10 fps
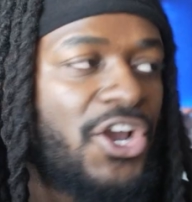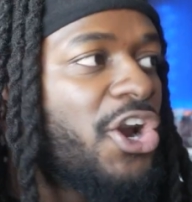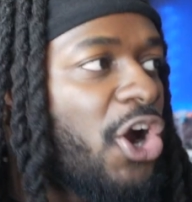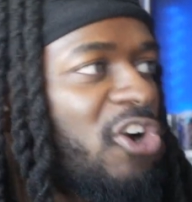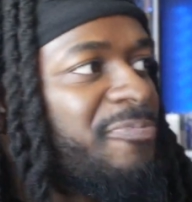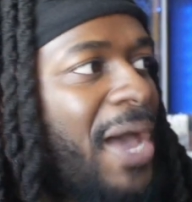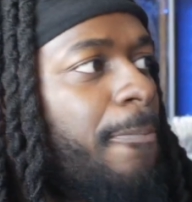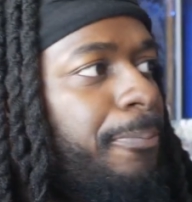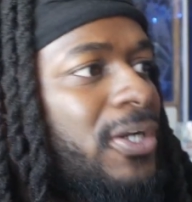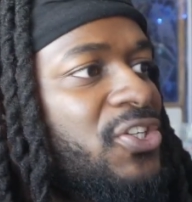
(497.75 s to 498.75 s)
Earthbound
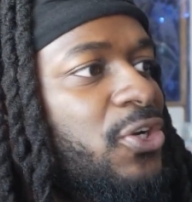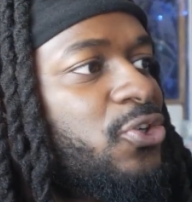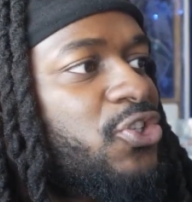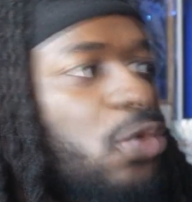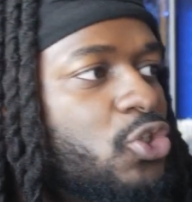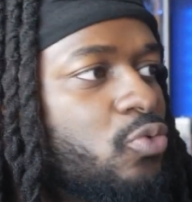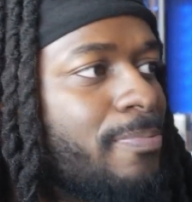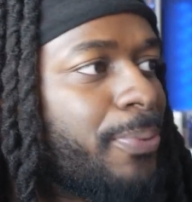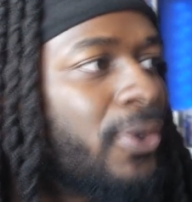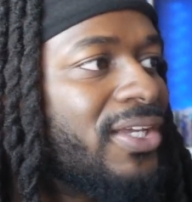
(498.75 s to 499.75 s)
Prisoner Stone
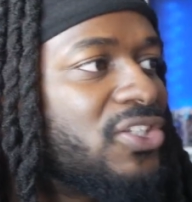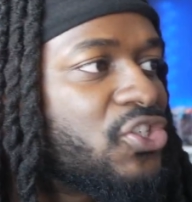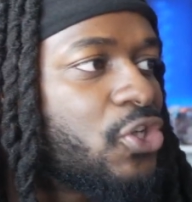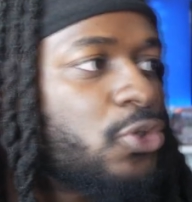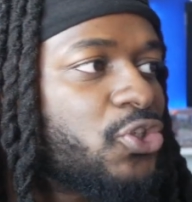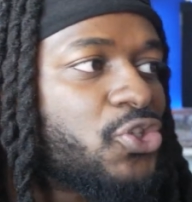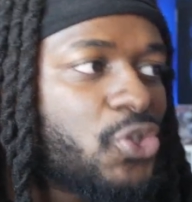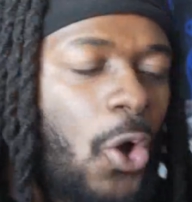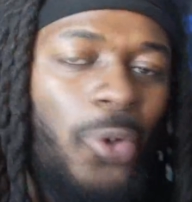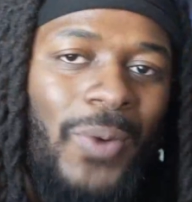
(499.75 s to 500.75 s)
Sweeper can search
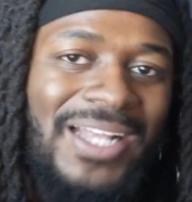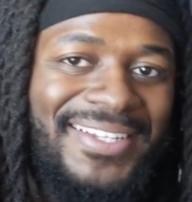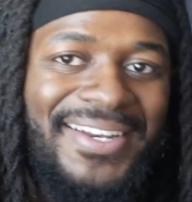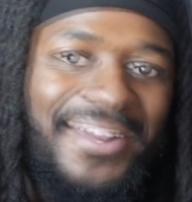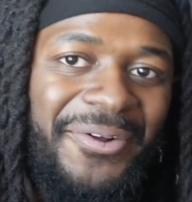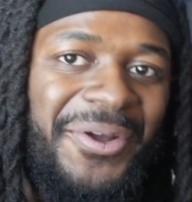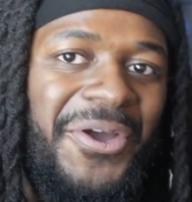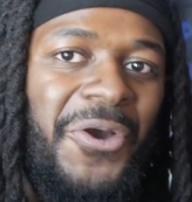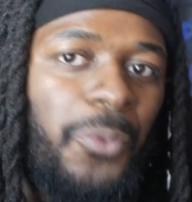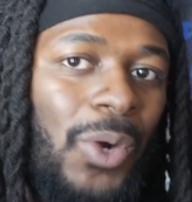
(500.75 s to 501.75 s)
Soul Resonator,
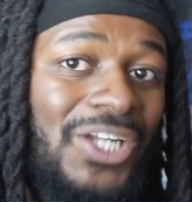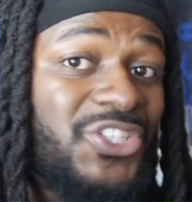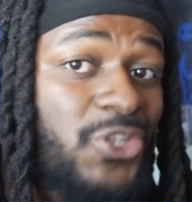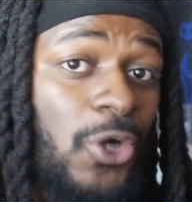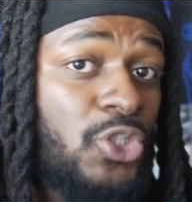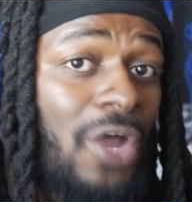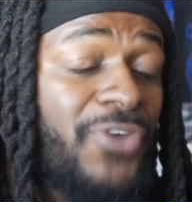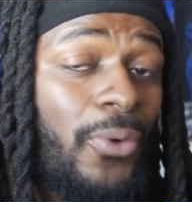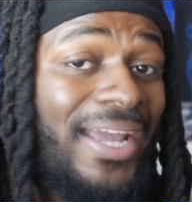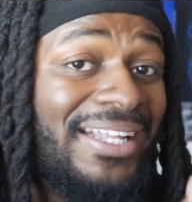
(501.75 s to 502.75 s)
which starts off
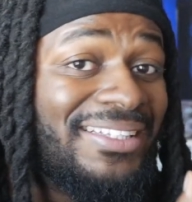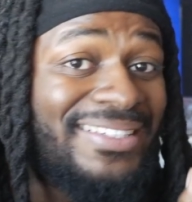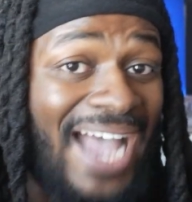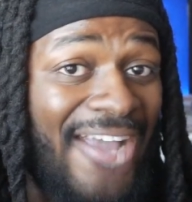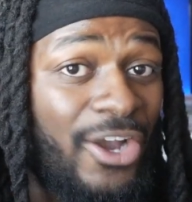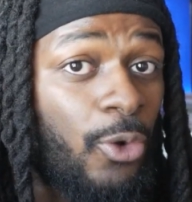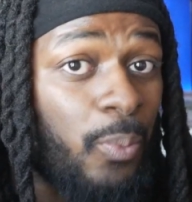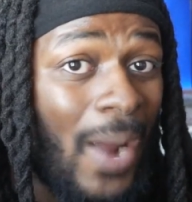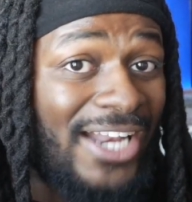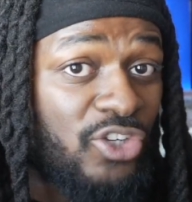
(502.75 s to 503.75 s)
your entire
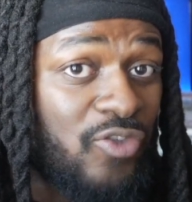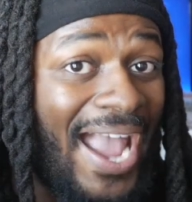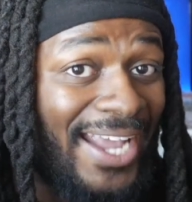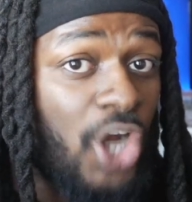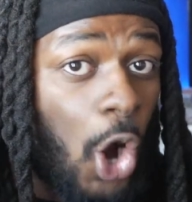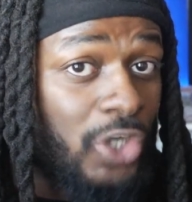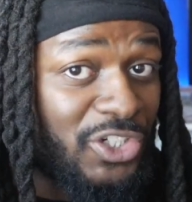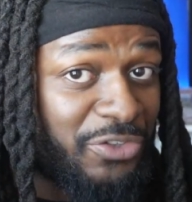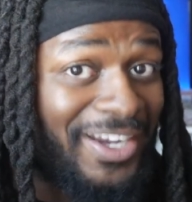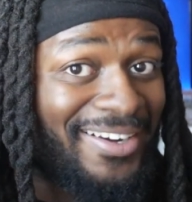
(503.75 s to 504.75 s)
Red Dragon
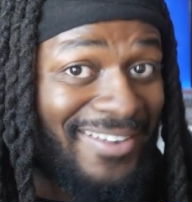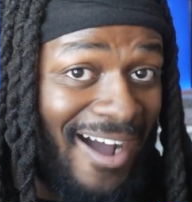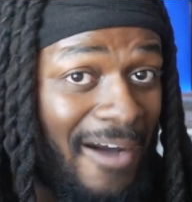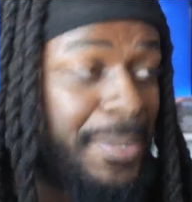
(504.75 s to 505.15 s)
Archfiend combo.